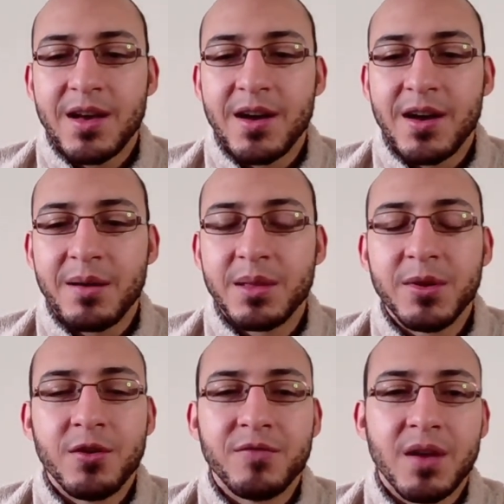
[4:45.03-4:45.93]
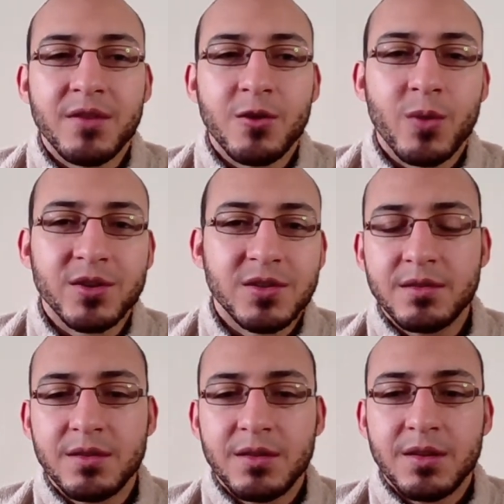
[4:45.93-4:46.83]
Let me know if you have any
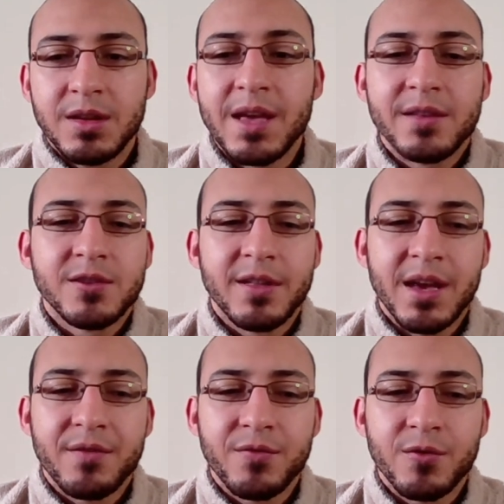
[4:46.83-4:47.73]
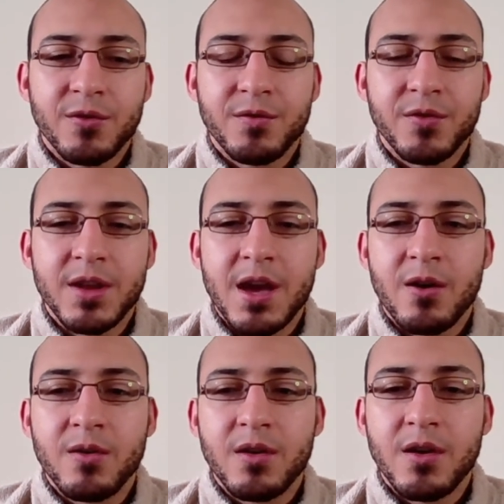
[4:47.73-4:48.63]
questions. Yeah, that's all I have for
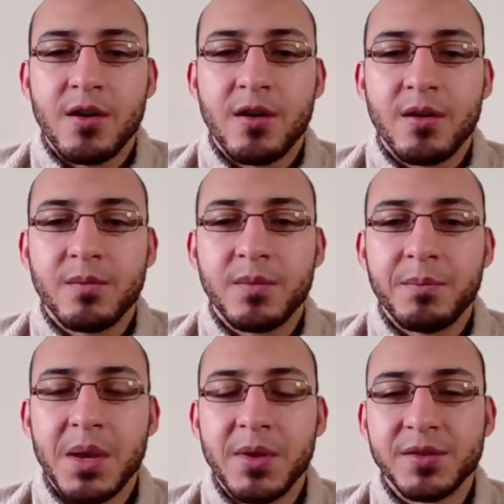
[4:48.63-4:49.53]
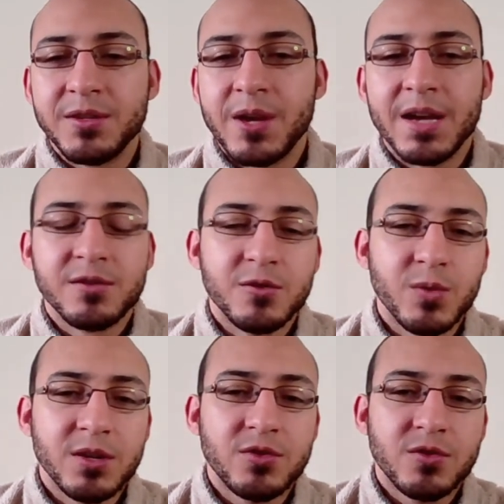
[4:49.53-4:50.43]
now. Maybe I'll see you guys on
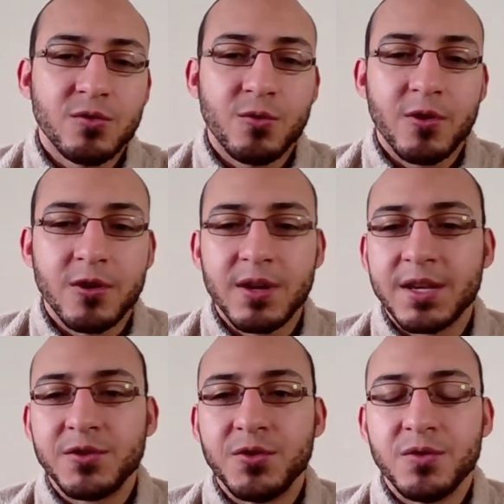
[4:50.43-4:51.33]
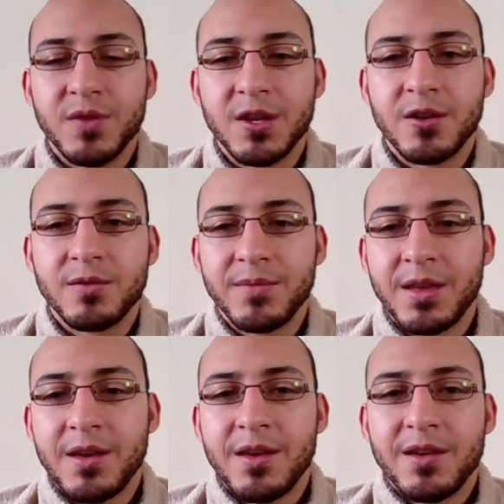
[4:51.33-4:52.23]
Twitch or in our next YouTube video.
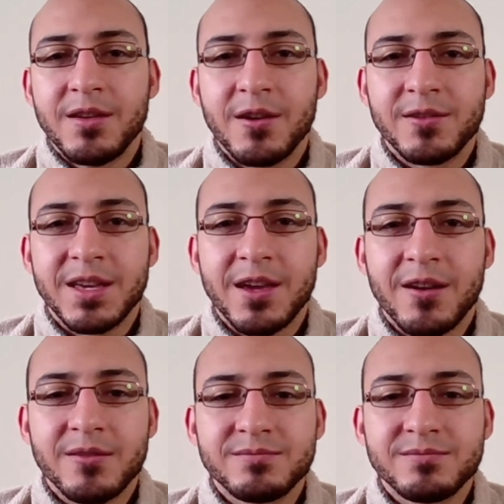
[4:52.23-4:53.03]
Y'all take care.